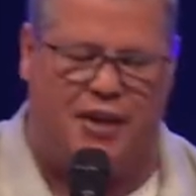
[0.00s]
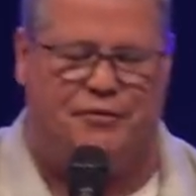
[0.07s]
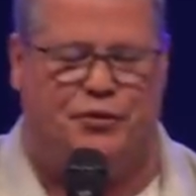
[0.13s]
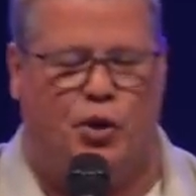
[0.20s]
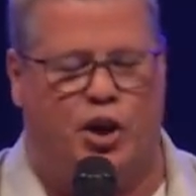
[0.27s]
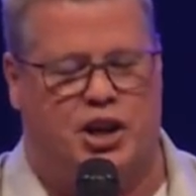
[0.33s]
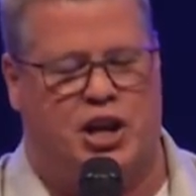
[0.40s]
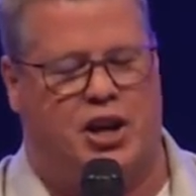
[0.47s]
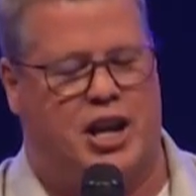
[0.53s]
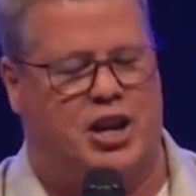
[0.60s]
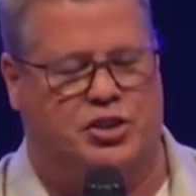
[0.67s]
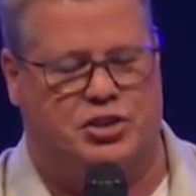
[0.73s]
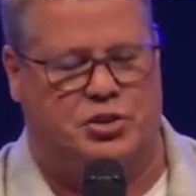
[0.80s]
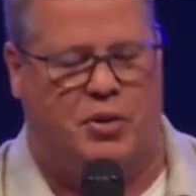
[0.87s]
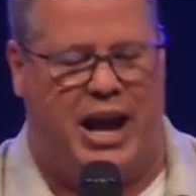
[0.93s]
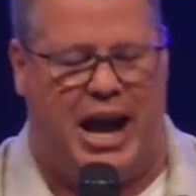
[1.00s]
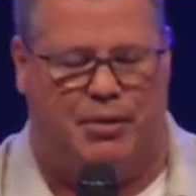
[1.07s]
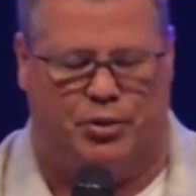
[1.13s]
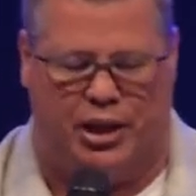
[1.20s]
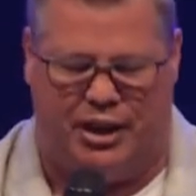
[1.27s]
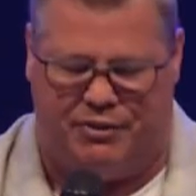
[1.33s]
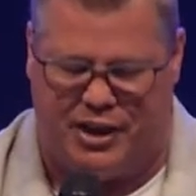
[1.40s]
up for you. Here's the way
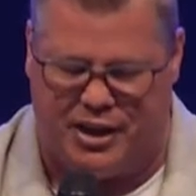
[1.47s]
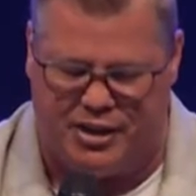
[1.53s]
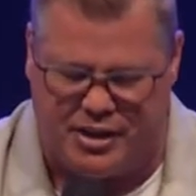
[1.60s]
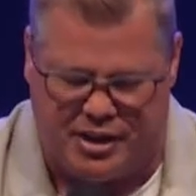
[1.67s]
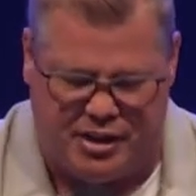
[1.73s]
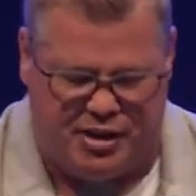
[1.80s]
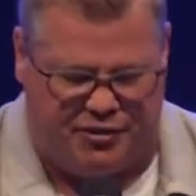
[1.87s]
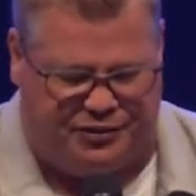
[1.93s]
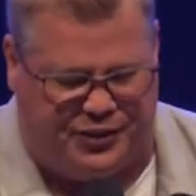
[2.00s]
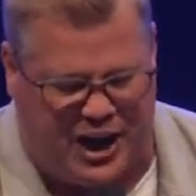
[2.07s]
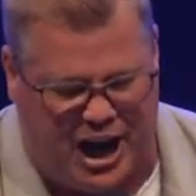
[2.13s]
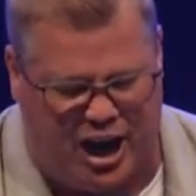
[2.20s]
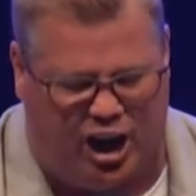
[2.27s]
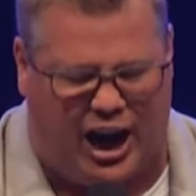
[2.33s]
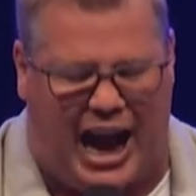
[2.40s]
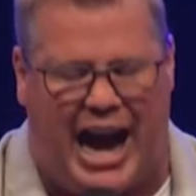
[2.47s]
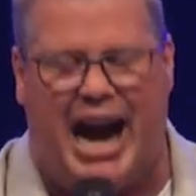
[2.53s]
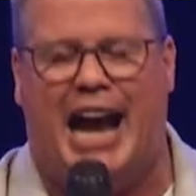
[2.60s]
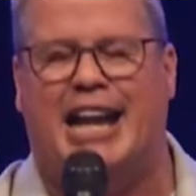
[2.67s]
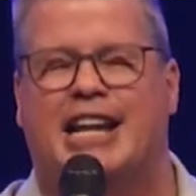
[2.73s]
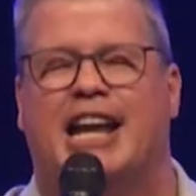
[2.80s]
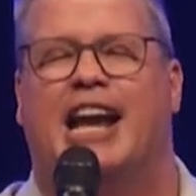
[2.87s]
I'm living. Fear,
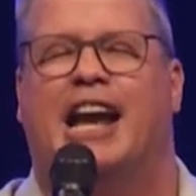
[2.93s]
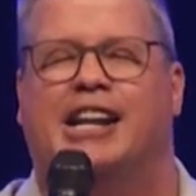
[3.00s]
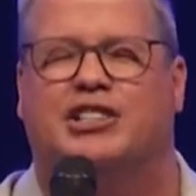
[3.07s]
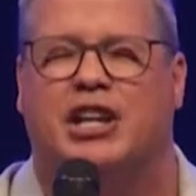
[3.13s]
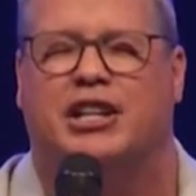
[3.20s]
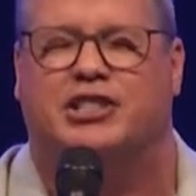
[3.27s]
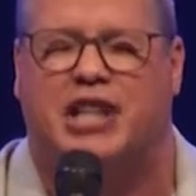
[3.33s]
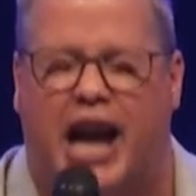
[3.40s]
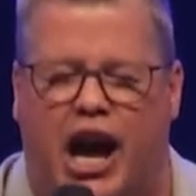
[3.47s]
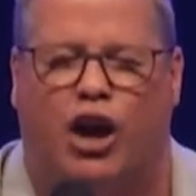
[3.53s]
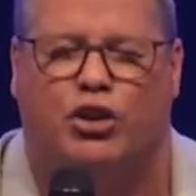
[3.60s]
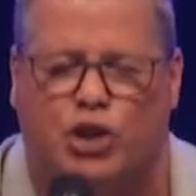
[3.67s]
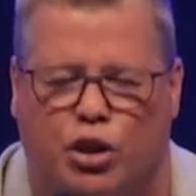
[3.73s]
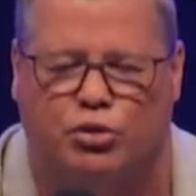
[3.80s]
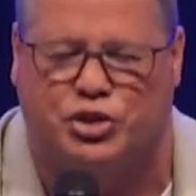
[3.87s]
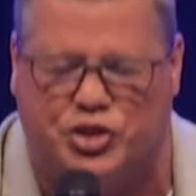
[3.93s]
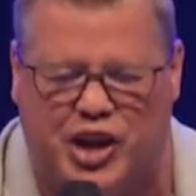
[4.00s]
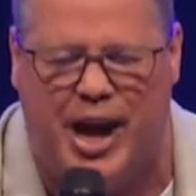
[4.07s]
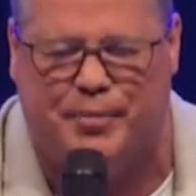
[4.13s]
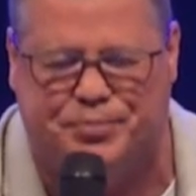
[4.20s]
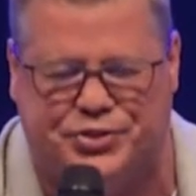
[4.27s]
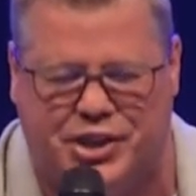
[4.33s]
I need to tell you
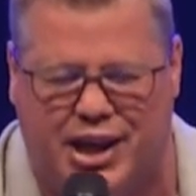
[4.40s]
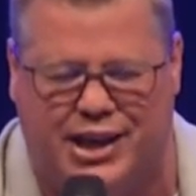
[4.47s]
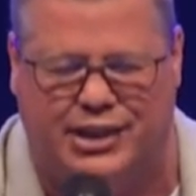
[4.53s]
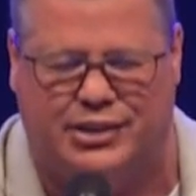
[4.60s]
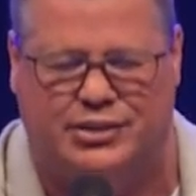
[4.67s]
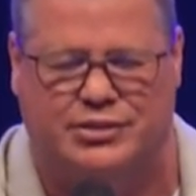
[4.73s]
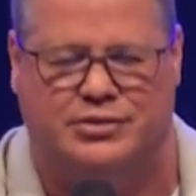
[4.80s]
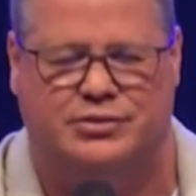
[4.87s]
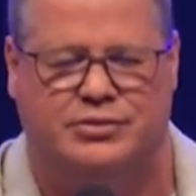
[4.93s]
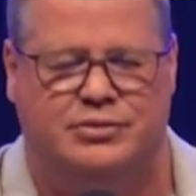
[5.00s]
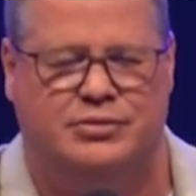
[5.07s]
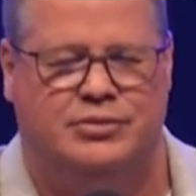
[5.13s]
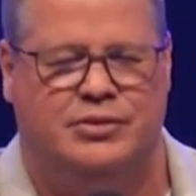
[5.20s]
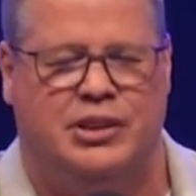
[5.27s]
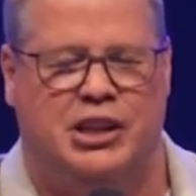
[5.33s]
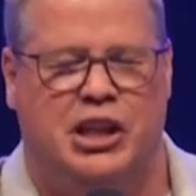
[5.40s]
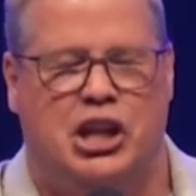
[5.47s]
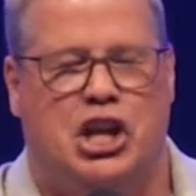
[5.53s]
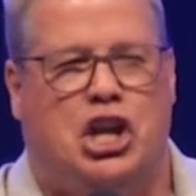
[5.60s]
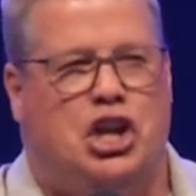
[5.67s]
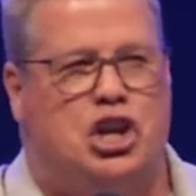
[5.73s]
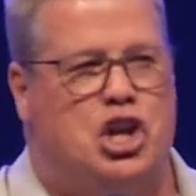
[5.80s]
something.
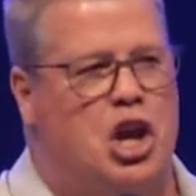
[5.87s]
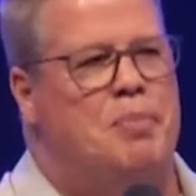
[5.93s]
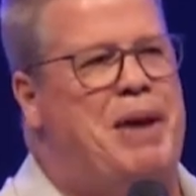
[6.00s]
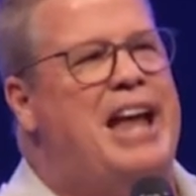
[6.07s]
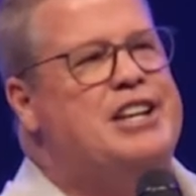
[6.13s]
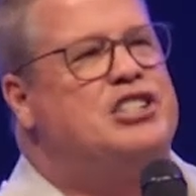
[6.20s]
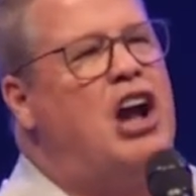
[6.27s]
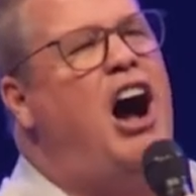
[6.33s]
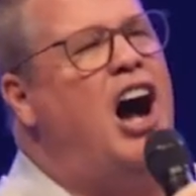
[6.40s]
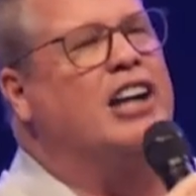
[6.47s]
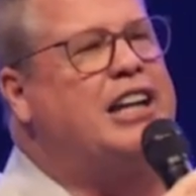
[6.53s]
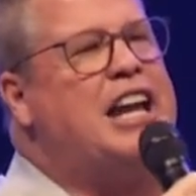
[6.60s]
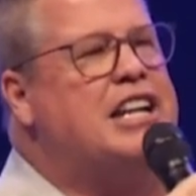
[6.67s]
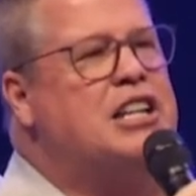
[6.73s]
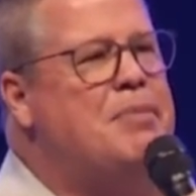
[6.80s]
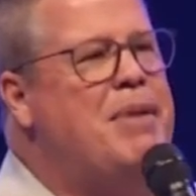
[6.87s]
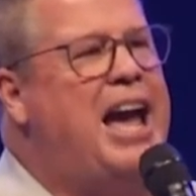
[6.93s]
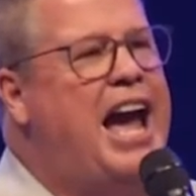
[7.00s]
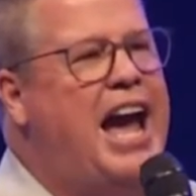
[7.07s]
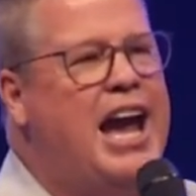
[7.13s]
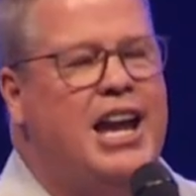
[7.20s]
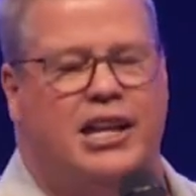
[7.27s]
You've been talking to
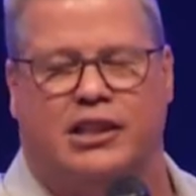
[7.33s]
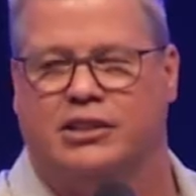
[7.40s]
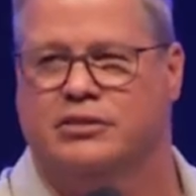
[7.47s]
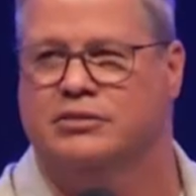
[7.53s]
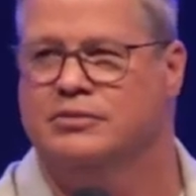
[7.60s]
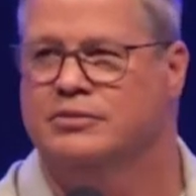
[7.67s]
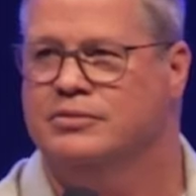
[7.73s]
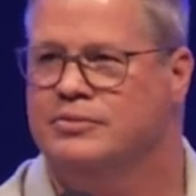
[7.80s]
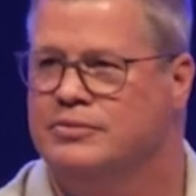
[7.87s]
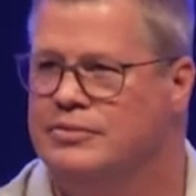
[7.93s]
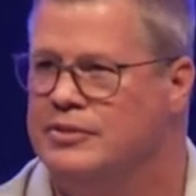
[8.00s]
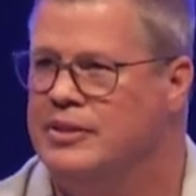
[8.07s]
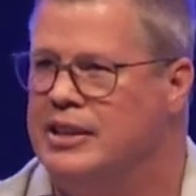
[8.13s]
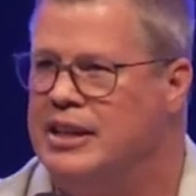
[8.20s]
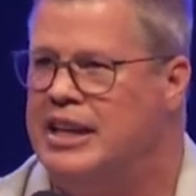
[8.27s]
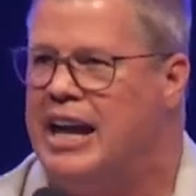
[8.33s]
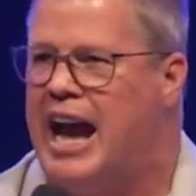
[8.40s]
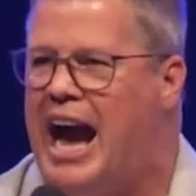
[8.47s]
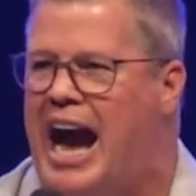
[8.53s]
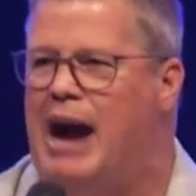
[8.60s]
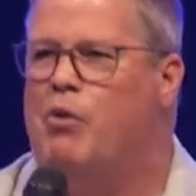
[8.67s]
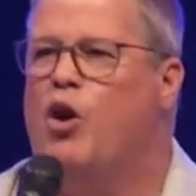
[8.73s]
me.
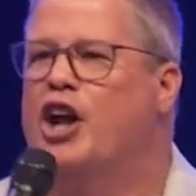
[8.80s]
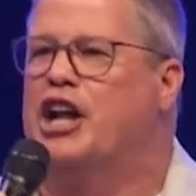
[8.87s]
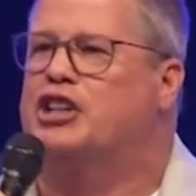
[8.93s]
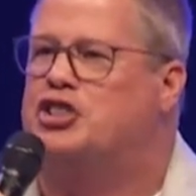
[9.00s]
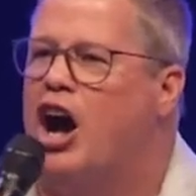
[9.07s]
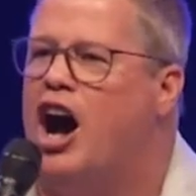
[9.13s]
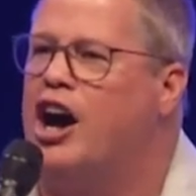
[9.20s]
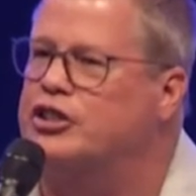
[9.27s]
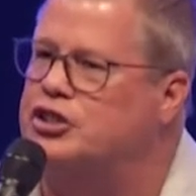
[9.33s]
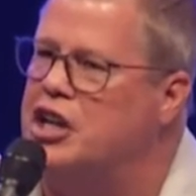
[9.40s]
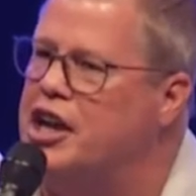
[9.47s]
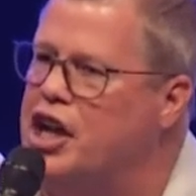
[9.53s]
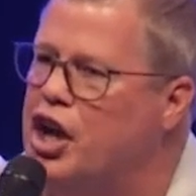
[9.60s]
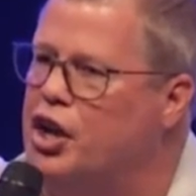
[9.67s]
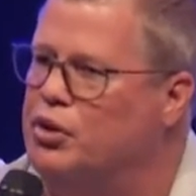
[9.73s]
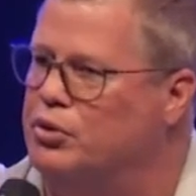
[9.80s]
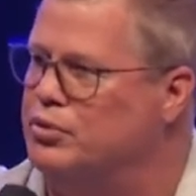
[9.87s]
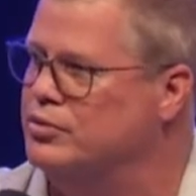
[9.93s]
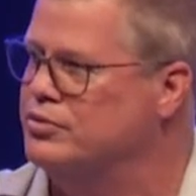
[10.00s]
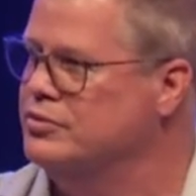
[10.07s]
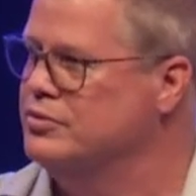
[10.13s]
I want to talk to you.